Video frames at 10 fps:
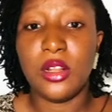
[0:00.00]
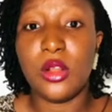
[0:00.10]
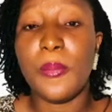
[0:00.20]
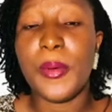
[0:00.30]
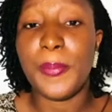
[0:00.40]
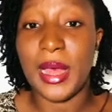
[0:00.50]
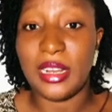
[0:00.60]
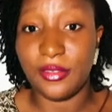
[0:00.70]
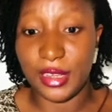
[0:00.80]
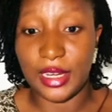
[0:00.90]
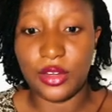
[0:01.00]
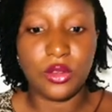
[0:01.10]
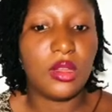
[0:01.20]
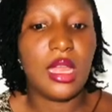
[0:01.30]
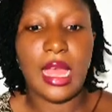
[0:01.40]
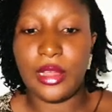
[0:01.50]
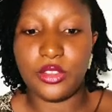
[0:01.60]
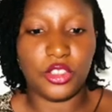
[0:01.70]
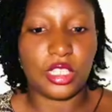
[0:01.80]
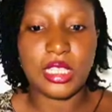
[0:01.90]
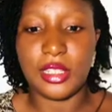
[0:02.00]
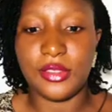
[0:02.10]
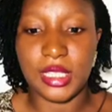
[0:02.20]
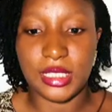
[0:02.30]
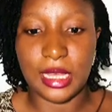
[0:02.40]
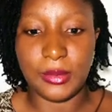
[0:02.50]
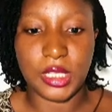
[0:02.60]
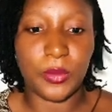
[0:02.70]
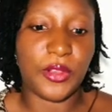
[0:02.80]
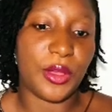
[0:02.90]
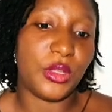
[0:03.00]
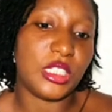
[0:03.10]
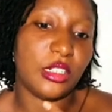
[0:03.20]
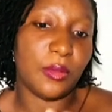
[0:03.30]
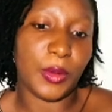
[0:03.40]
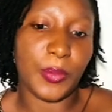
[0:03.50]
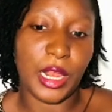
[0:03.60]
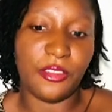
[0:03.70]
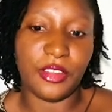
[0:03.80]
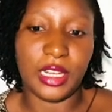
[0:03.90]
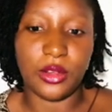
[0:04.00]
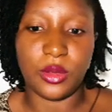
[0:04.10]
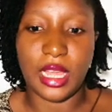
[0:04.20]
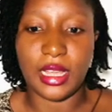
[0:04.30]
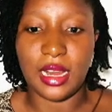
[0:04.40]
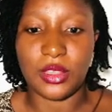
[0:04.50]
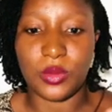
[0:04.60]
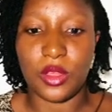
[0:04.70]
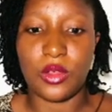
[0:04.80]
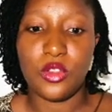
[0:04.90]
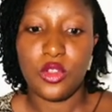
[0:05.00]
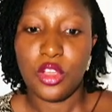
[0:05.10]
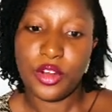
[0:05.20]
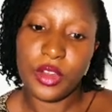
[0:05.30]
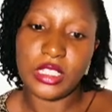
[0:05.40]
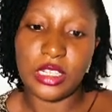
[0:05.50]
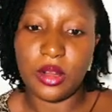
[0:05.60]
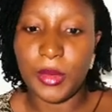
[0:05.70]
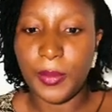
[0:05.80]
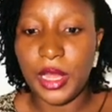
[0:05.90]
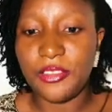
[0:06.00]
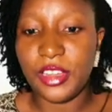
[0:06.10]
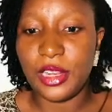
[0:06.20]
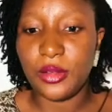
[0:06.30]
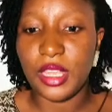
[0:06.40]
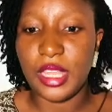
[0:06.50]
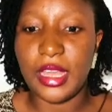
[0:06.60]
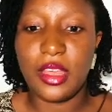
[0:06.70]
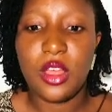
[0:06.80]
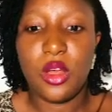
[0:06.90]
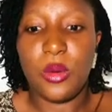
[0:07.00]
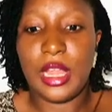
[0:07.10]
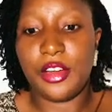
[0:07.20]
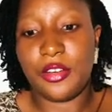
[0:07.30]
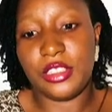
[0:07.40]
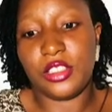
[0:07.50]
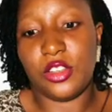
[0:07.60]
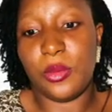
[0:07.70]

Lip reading: number pad value, I could just leave this empty. But if I want a number pad value, I can as well create a number pad value here, or increase the